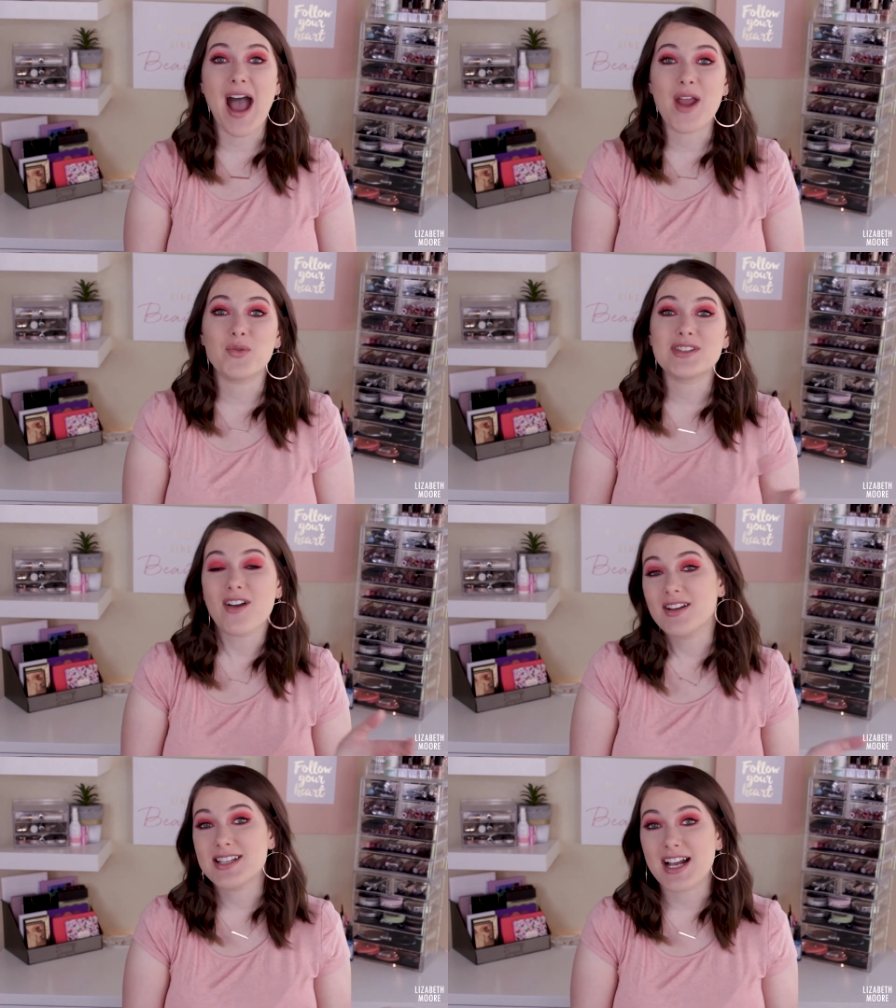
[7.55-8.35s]
I was
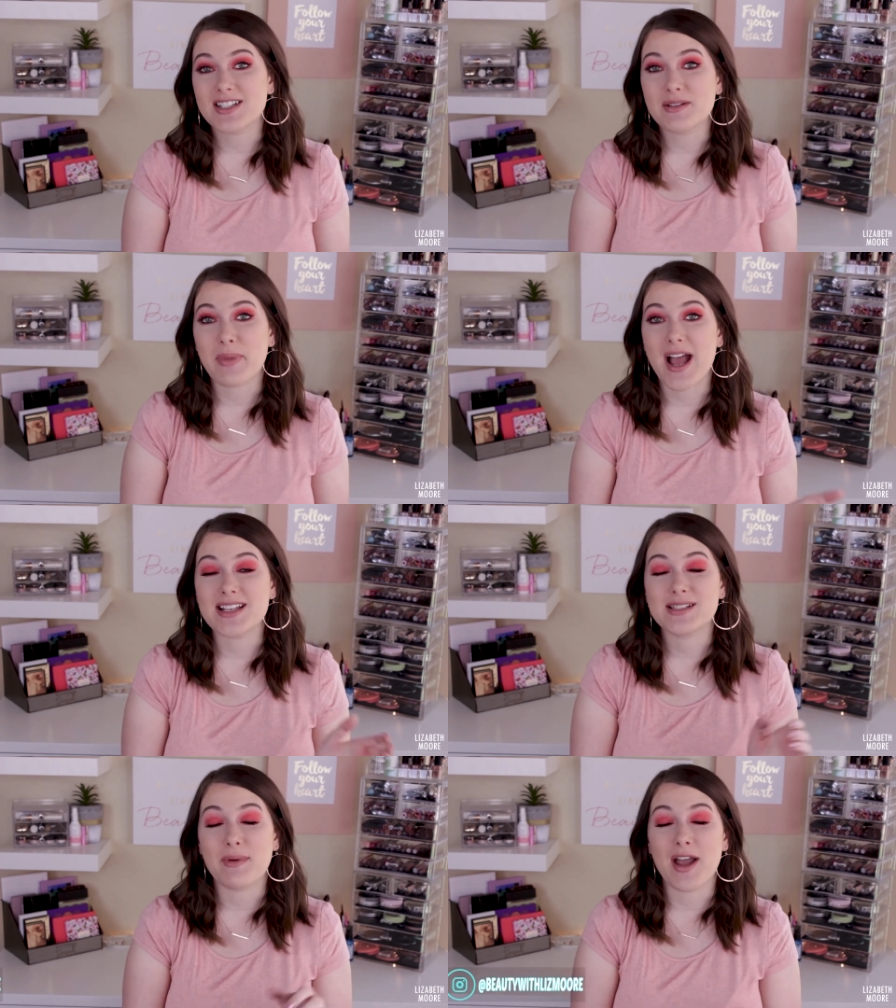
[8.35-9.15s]
contacted by
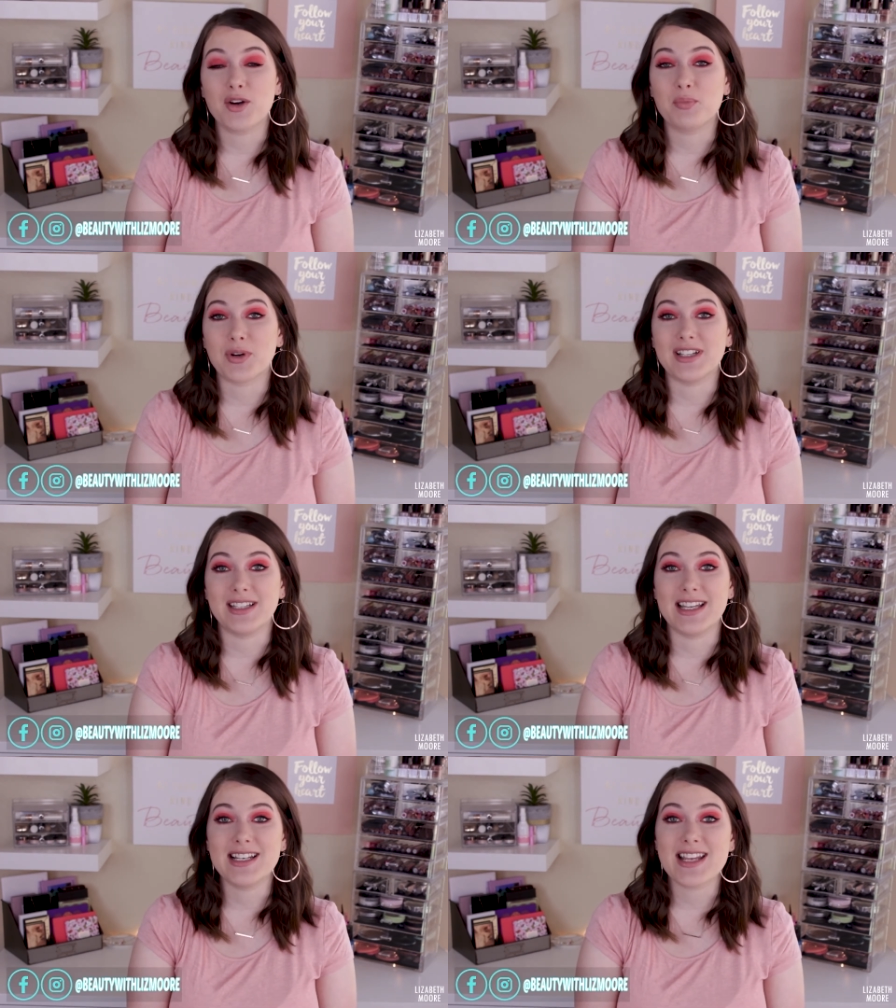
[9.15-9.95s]
Smile
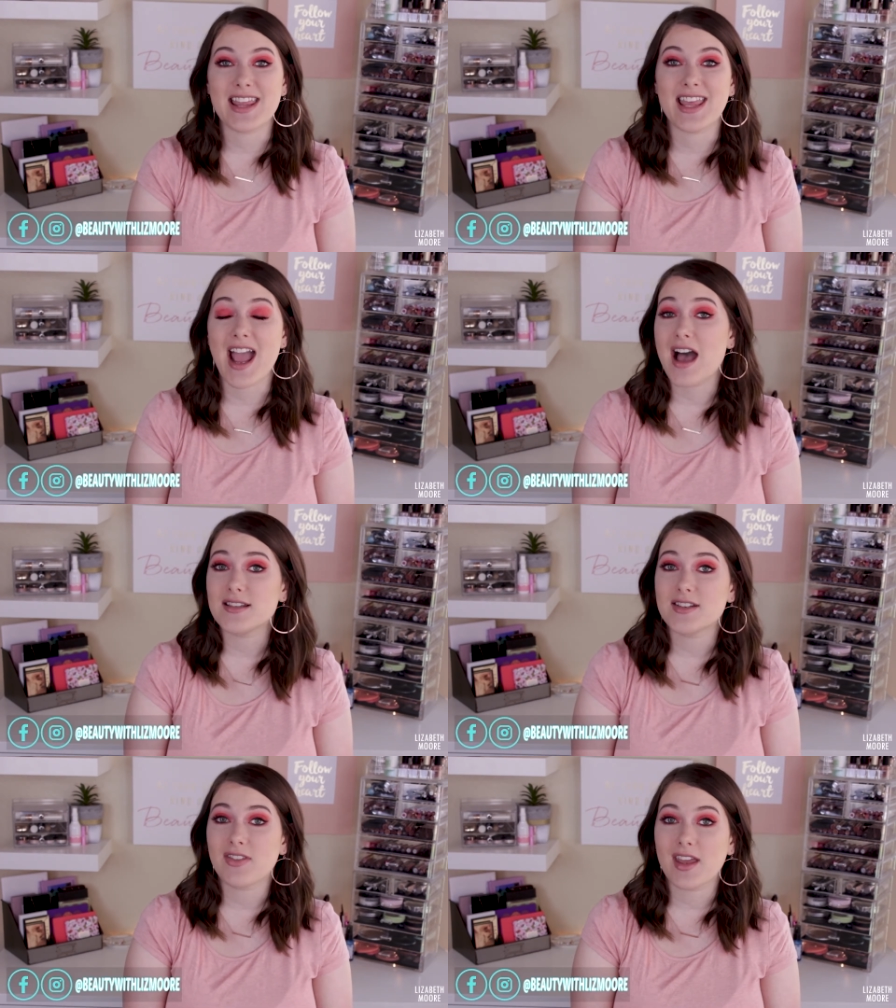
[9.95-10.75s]
Brilliant and they
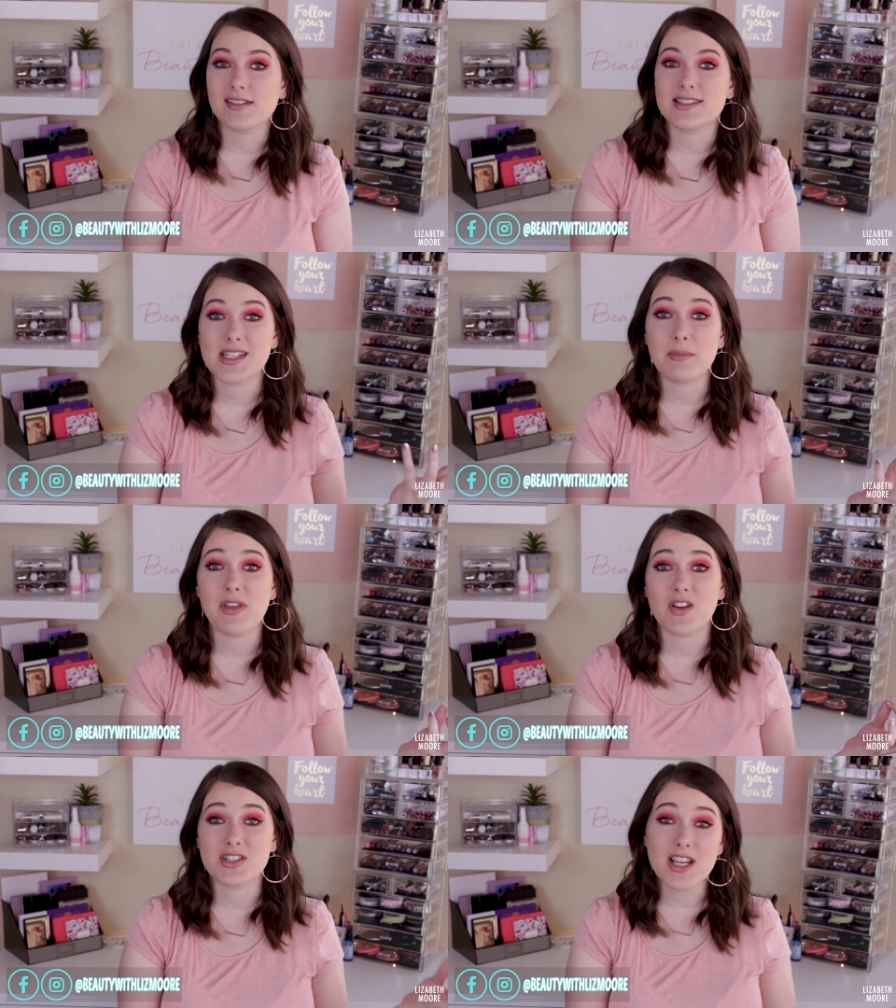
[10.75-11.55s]
asked if they could send me
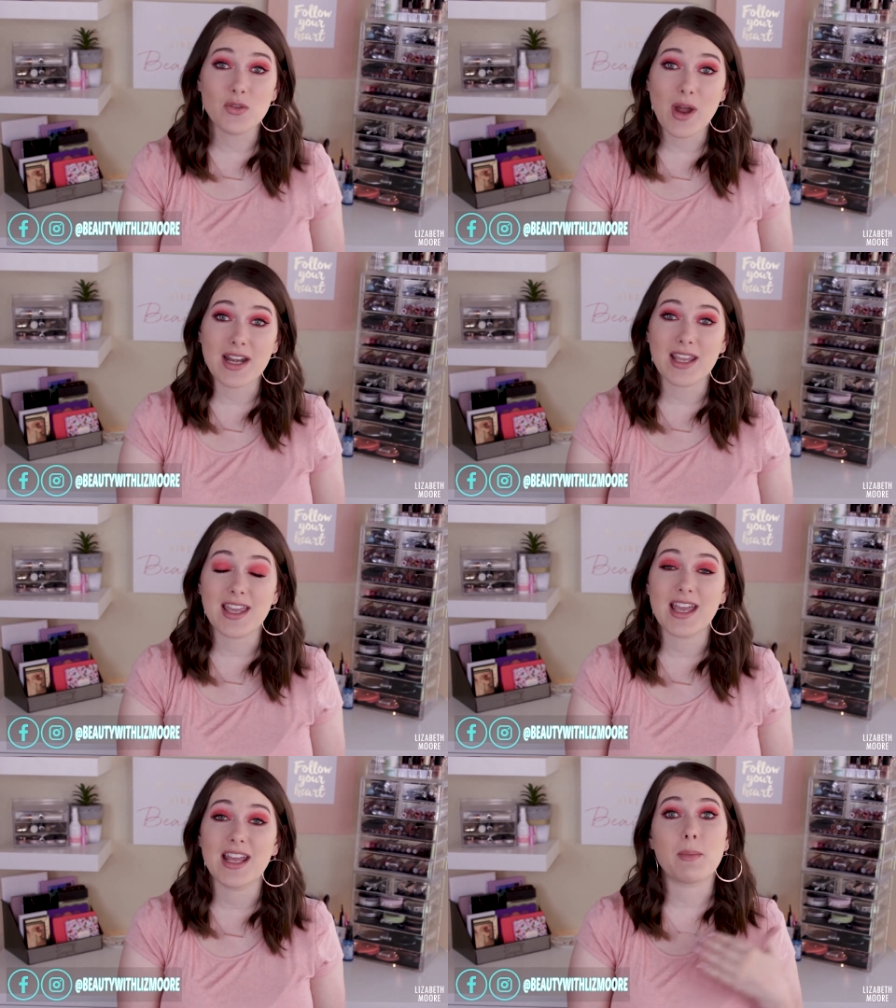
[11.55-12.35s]
their teeth whitening
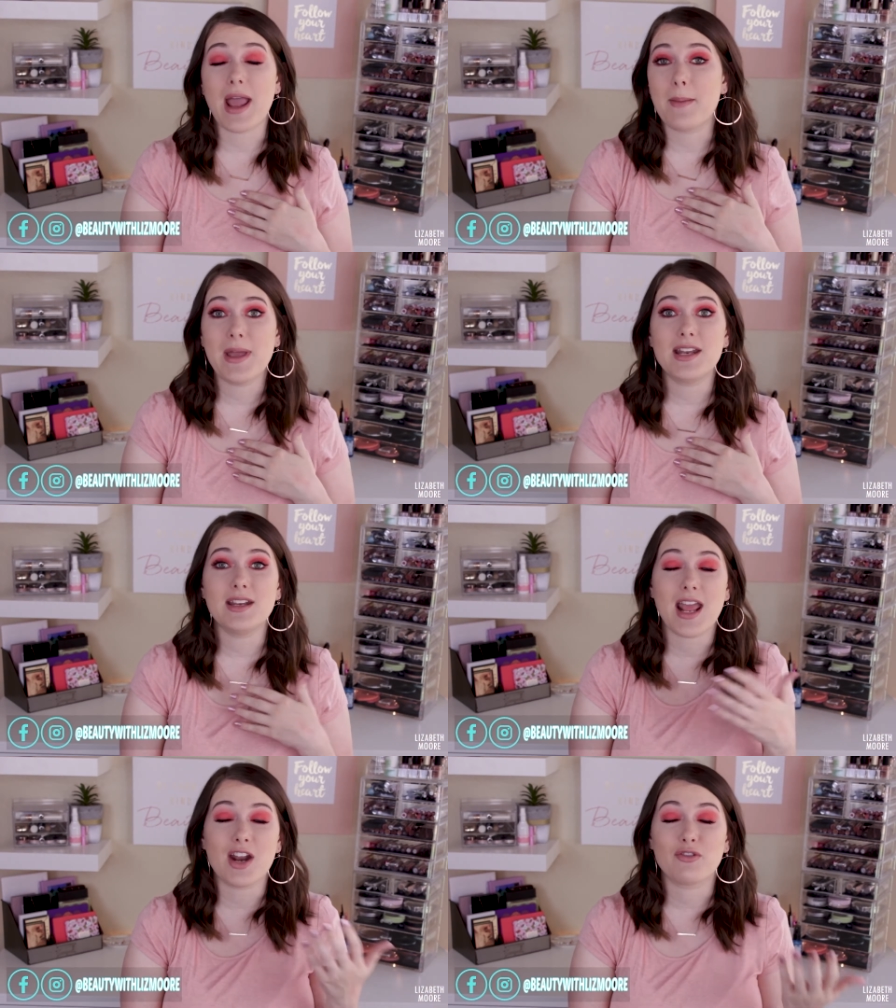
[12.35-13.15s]
kit for my
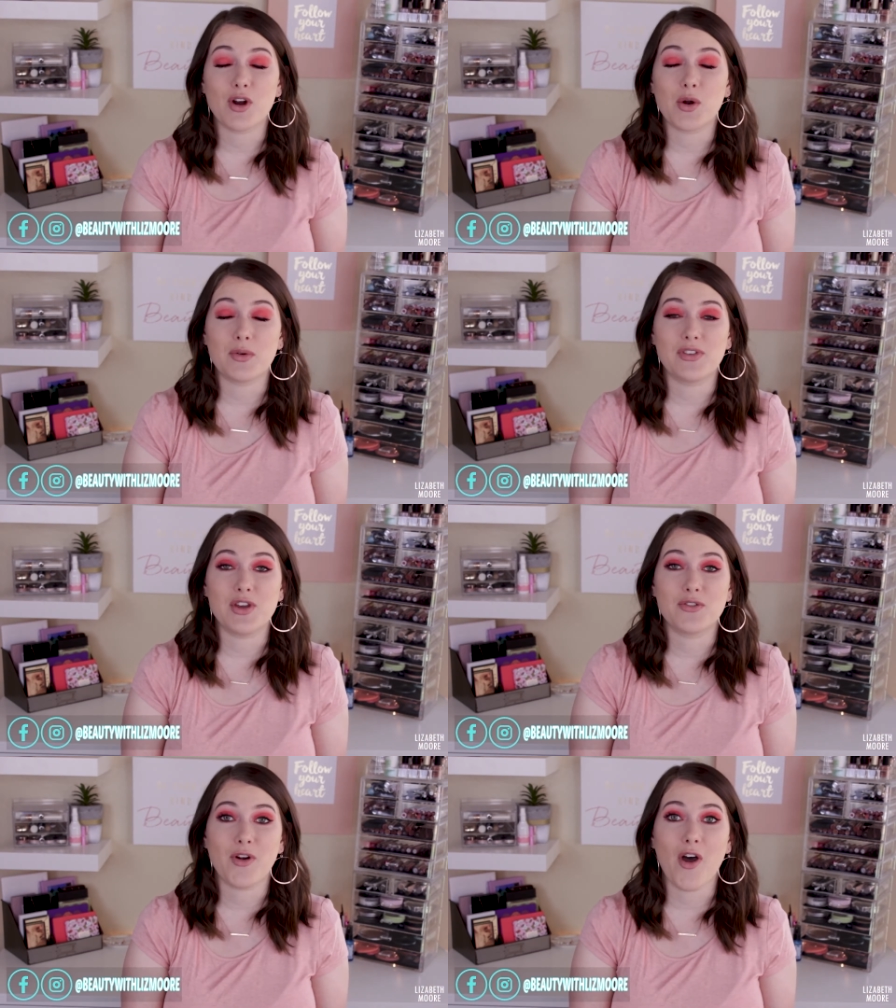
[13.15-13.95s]
opinion and for a
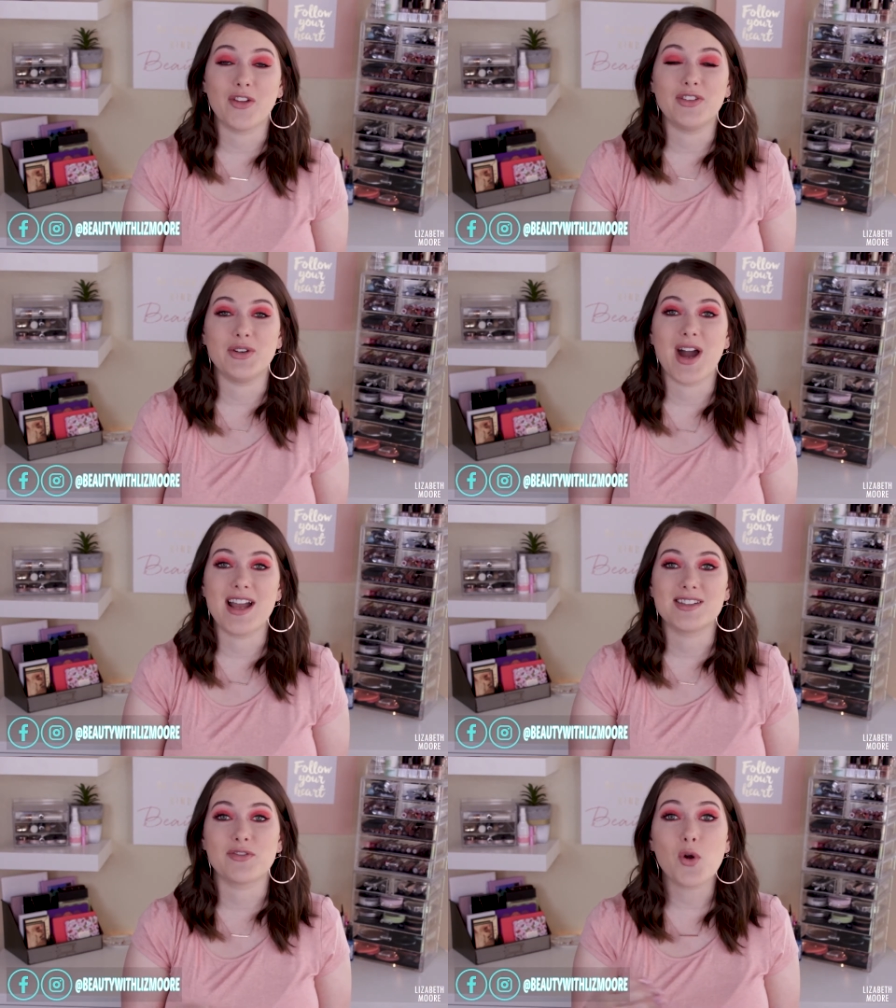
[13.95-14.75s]
review for all of you
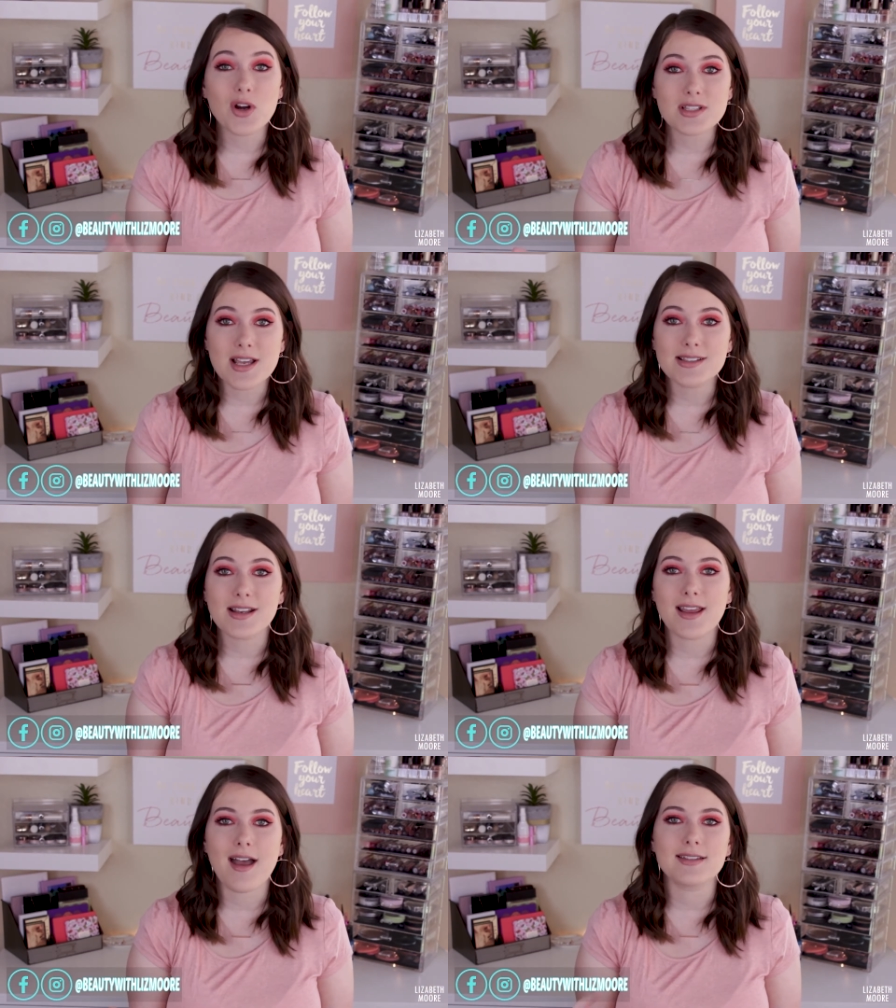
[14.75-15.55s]
guys. Of course I
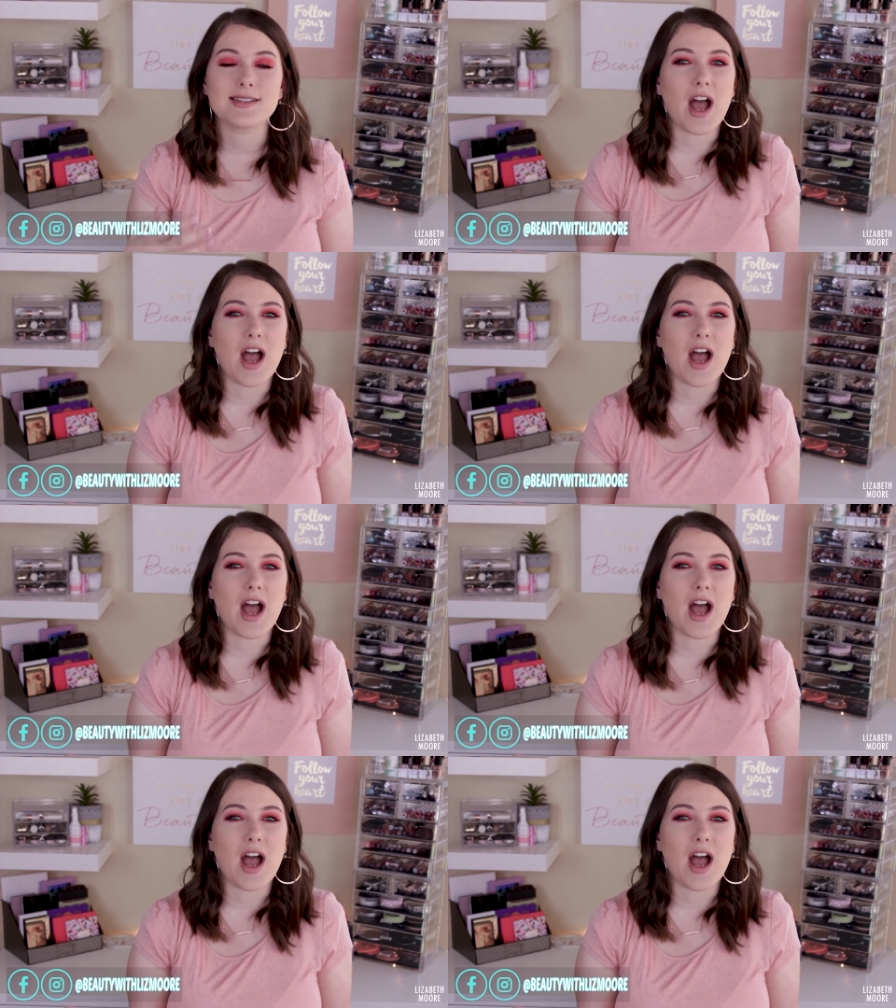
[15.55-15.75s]
said yes.